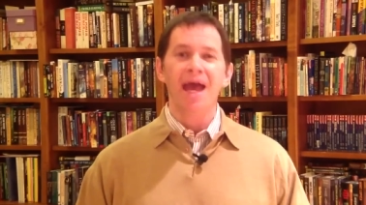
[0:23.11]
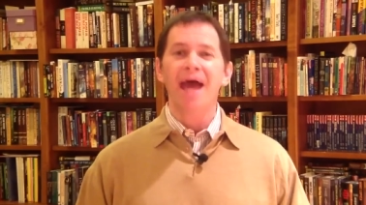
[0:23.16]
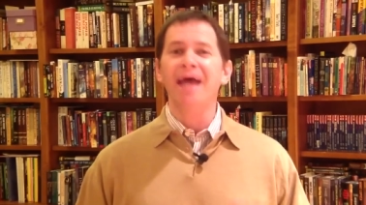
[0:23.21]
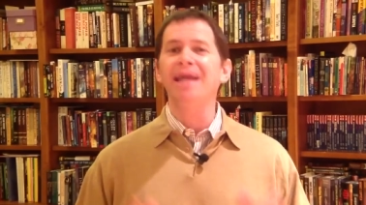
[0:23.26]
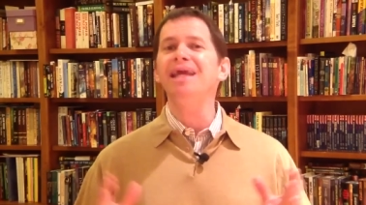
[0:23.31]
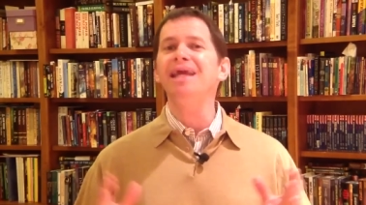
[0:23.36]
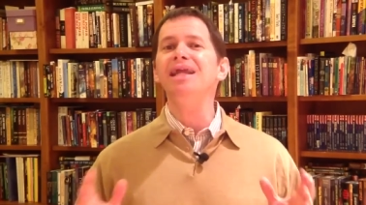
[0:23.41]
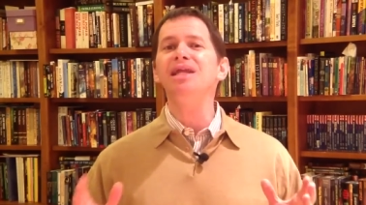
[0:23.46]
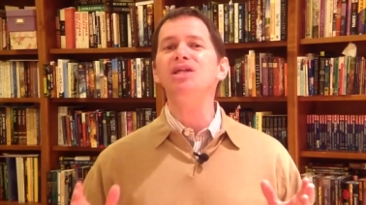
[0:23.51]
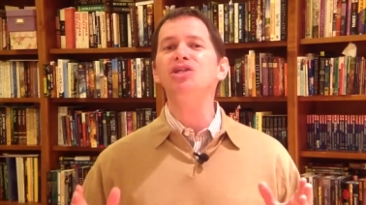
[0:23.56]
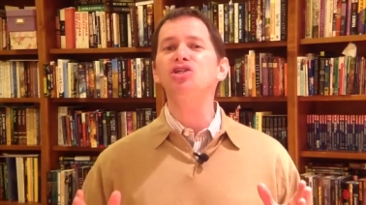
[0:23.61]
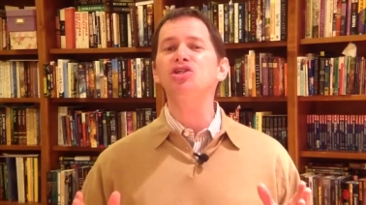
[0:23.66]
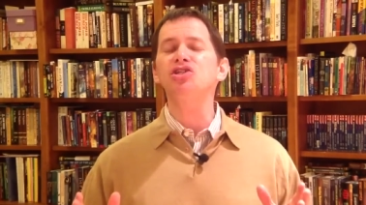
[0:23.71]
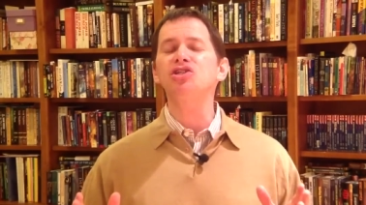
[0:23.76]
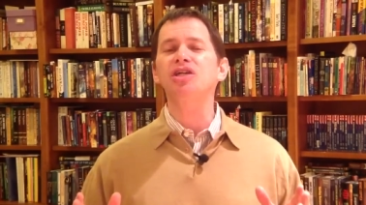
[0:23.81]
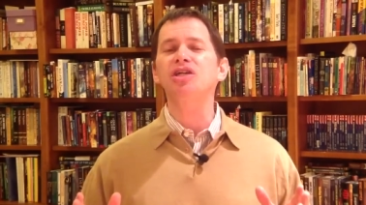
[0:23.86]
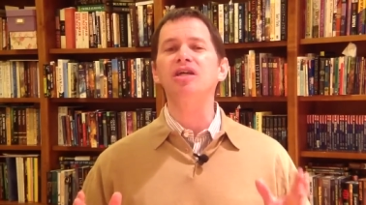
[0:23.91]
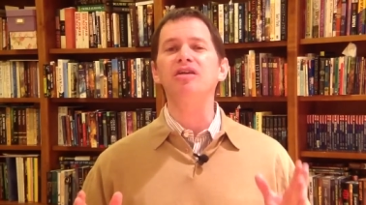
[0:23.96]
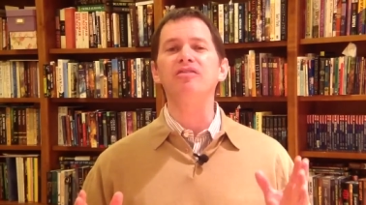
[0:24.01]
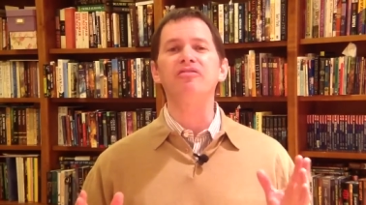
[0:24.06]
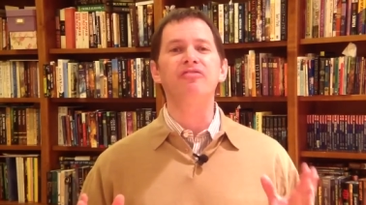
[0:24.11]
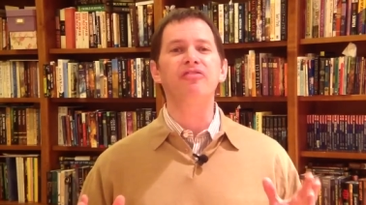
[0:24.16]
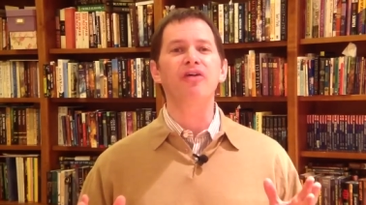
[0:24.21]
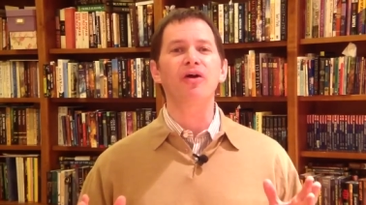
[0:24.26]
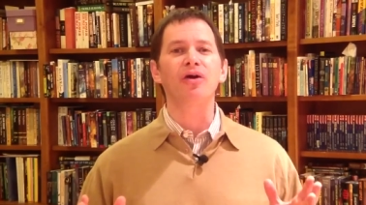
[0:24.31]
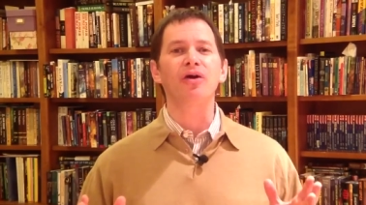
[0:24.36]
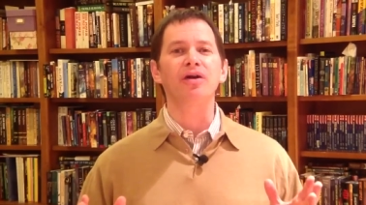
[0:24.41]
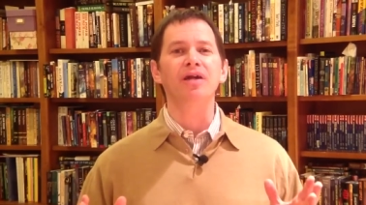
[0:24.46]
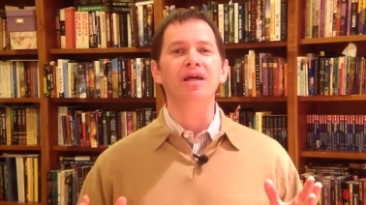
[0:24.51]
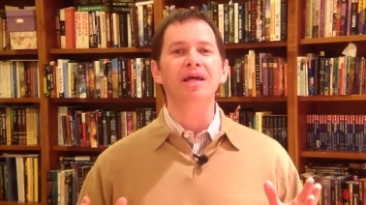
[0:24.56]
And he didn't just
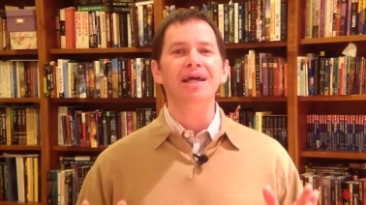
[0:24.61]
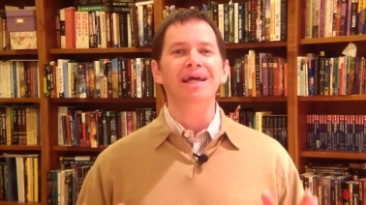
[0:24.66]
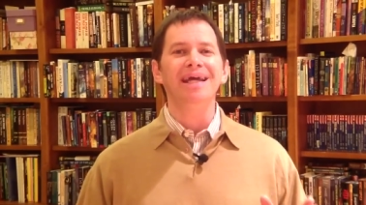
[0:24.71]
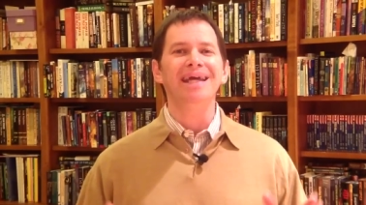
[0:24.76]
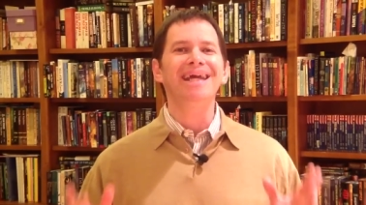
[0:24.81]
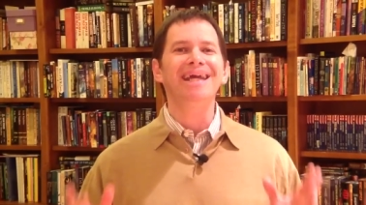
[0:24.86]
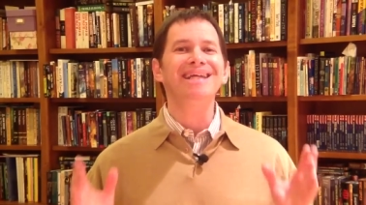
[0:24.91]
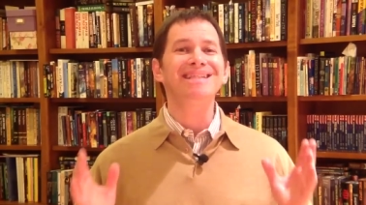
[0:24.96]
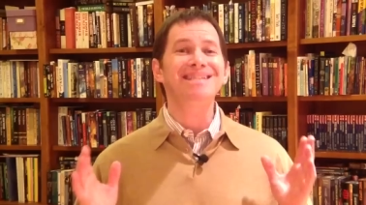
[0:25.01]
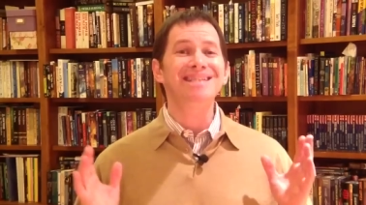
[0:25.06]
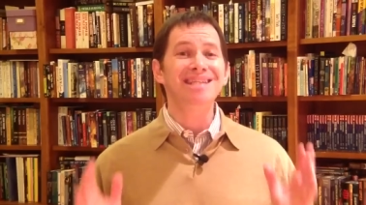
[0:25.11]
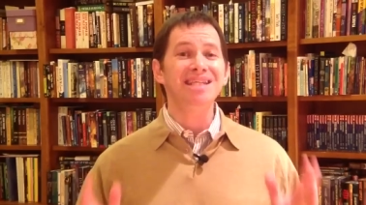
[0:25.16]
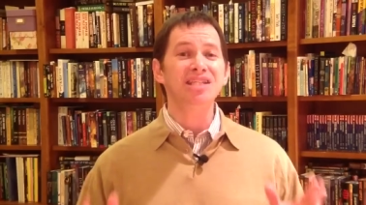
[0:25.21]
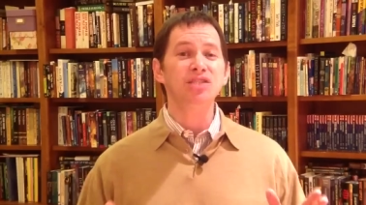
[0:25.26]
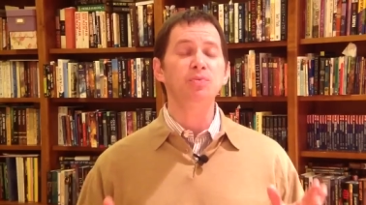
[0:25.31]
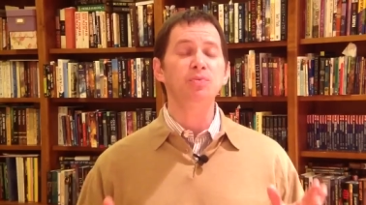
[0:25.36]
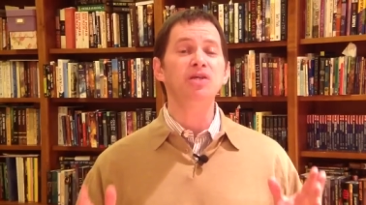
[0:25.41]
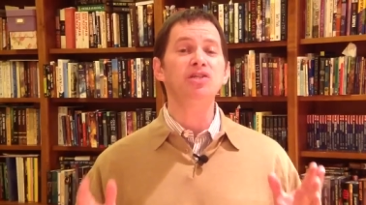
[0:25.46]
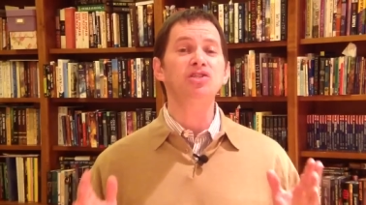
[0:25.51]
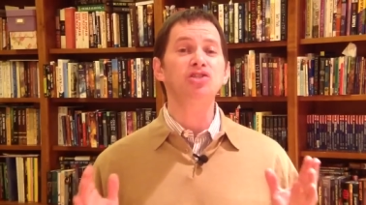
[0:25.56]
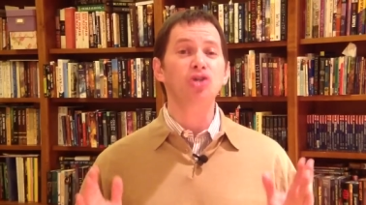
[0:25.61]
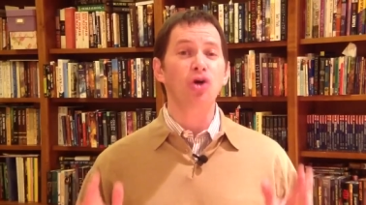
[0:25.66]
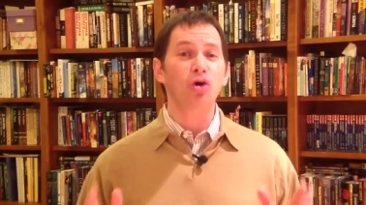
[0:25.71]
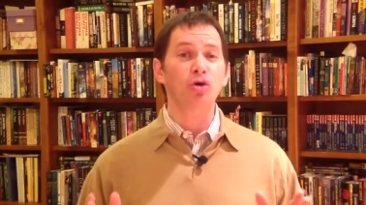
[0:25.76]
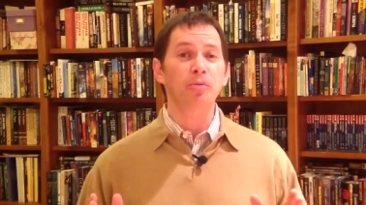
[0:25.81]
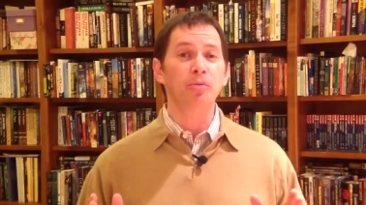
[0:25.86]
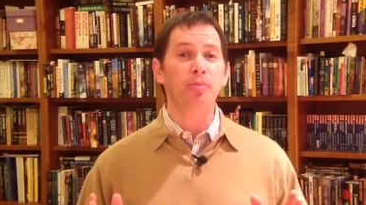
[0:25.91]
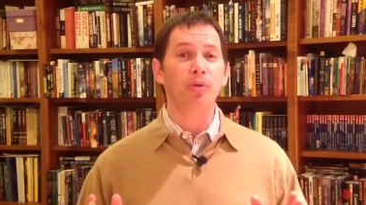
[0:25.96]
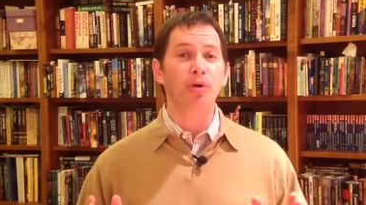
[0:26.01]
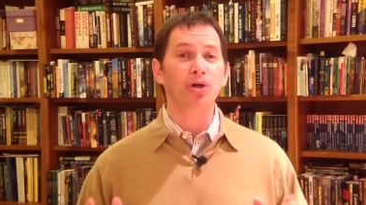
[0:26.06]
convert, he gets this week's
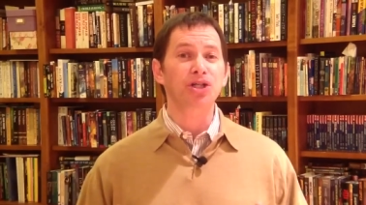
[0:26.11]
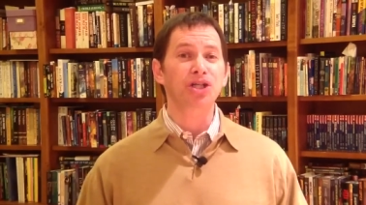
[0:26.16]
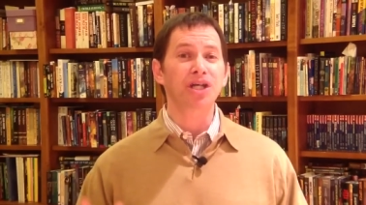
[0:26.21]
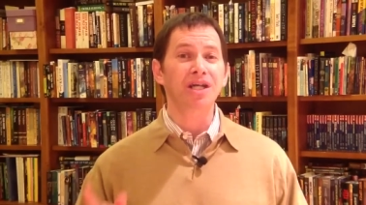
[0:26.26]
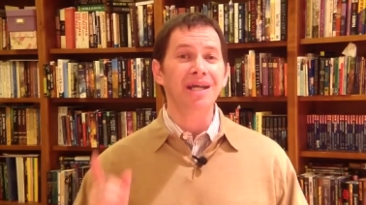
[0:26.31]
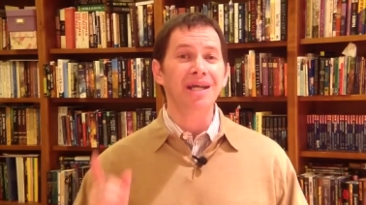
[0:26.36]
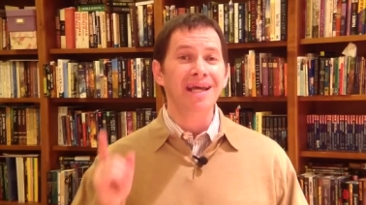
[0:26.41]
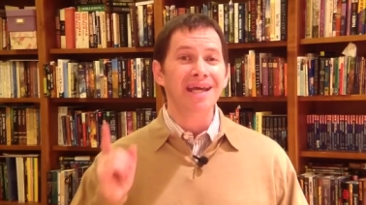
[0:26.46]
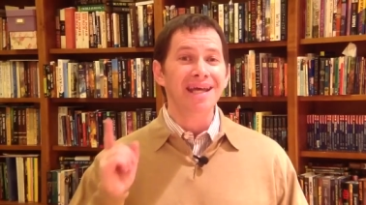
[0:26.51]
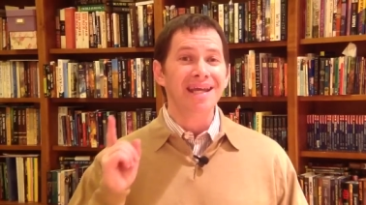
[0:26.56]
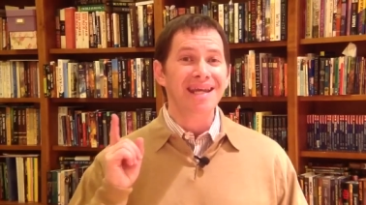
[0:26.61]
total portion